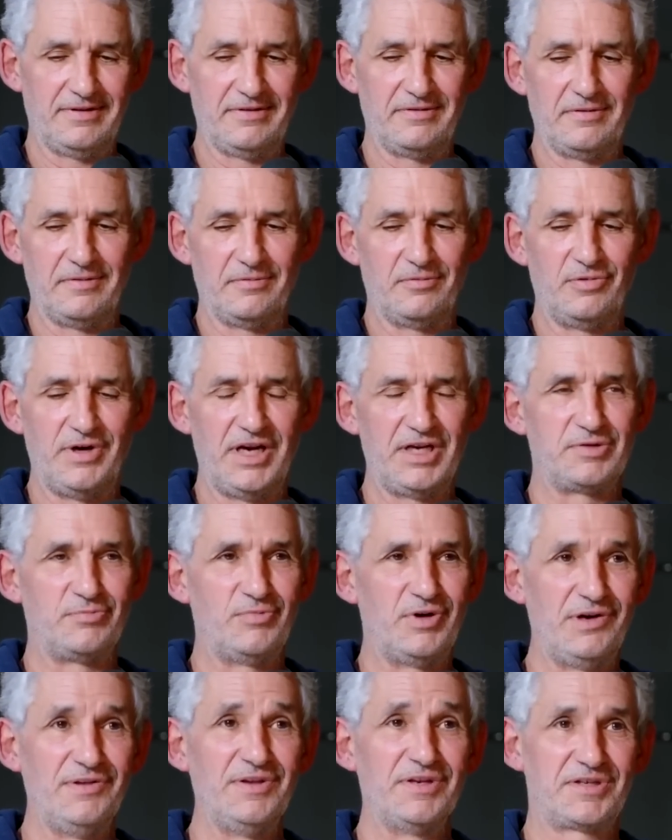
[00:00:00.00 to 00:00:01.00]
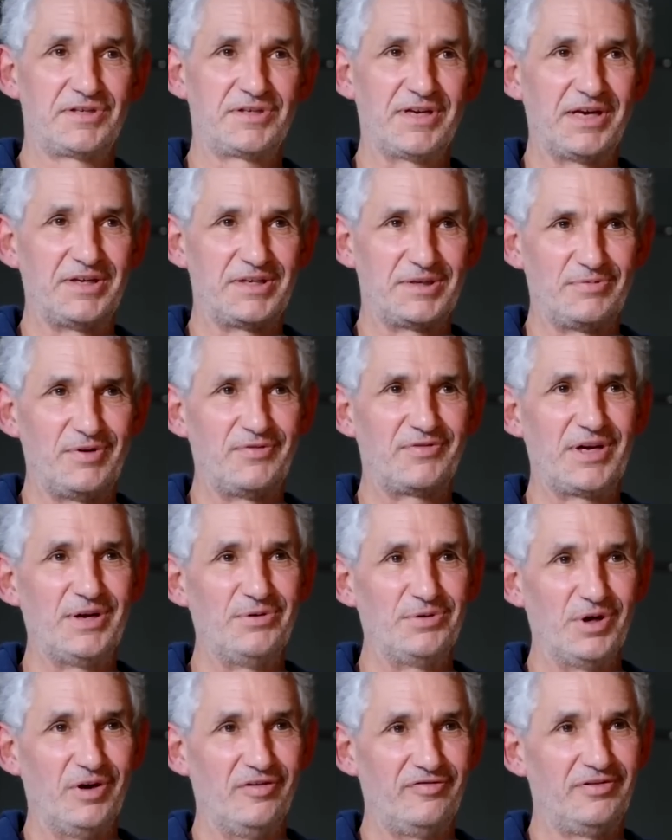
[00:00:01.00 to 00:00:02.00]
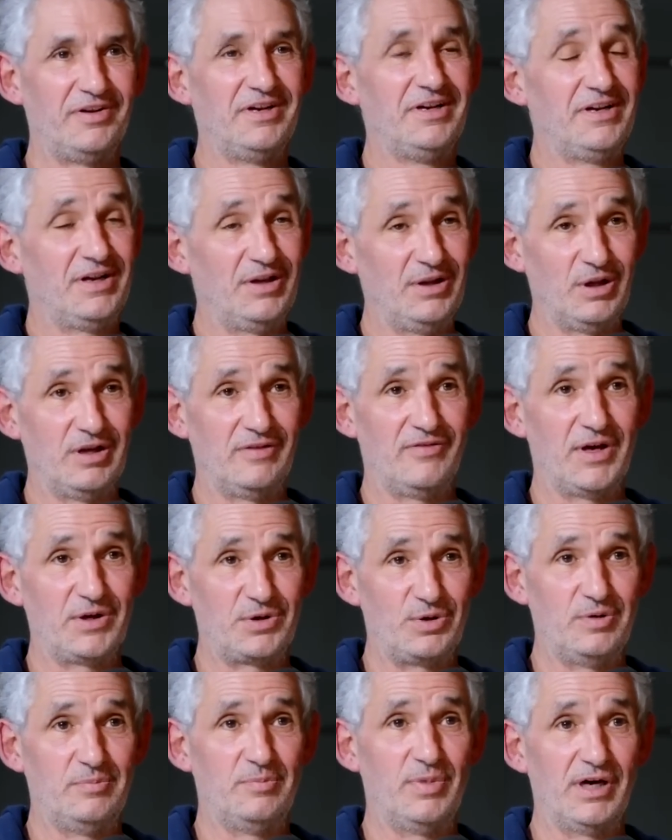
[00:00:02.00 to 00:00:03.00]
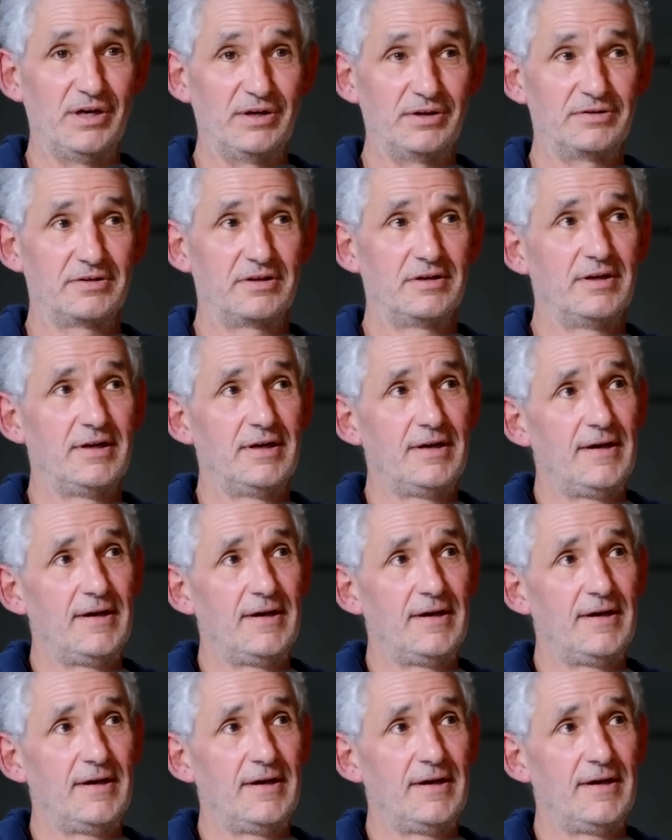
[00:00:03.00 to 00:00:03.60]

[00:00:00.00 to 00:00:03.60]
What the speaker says: the reason we're in this state is we've killed off a lot of our good bugs.